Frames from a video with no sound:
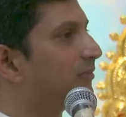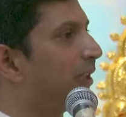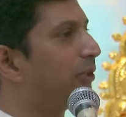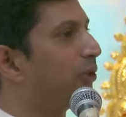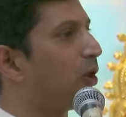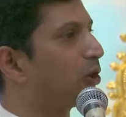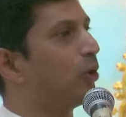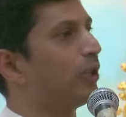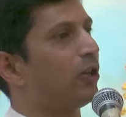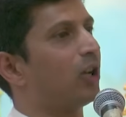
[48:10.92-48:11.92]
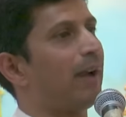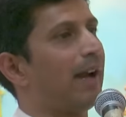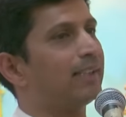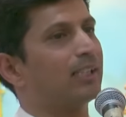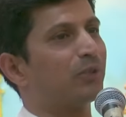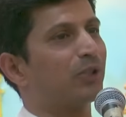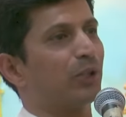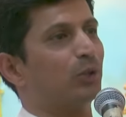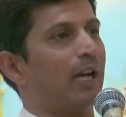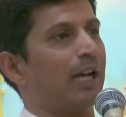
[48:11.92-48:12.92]
Right? Your good, your bad comes to
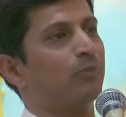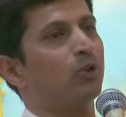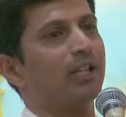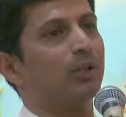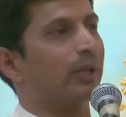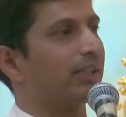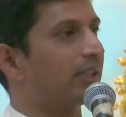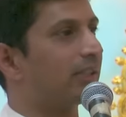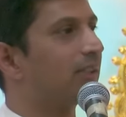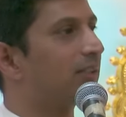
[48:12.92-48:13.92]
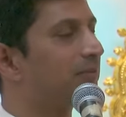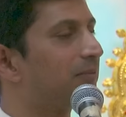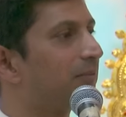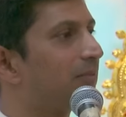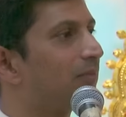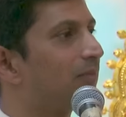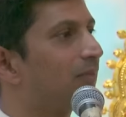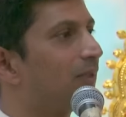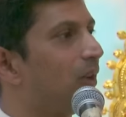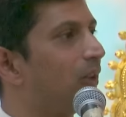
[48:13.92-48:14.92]
you. I am only a witness.
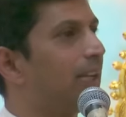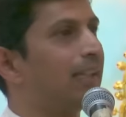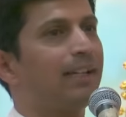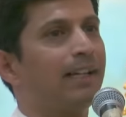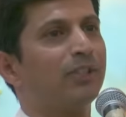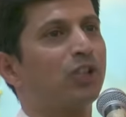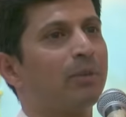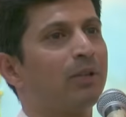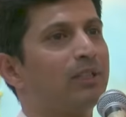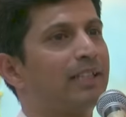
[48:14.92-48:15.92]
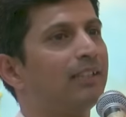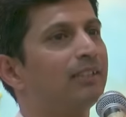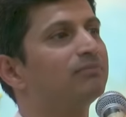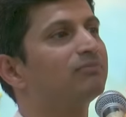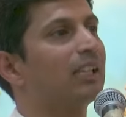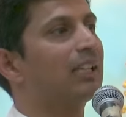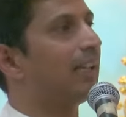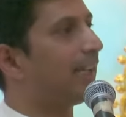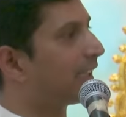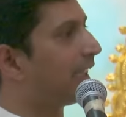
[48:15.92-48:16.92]
On the other hand, Swami will tell,
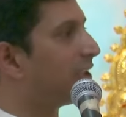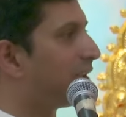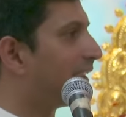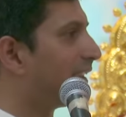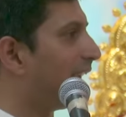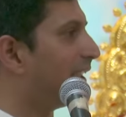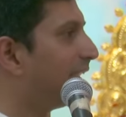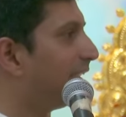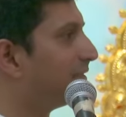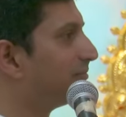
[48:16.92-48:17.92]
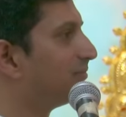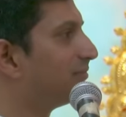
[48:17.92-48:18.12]
grace can change anything.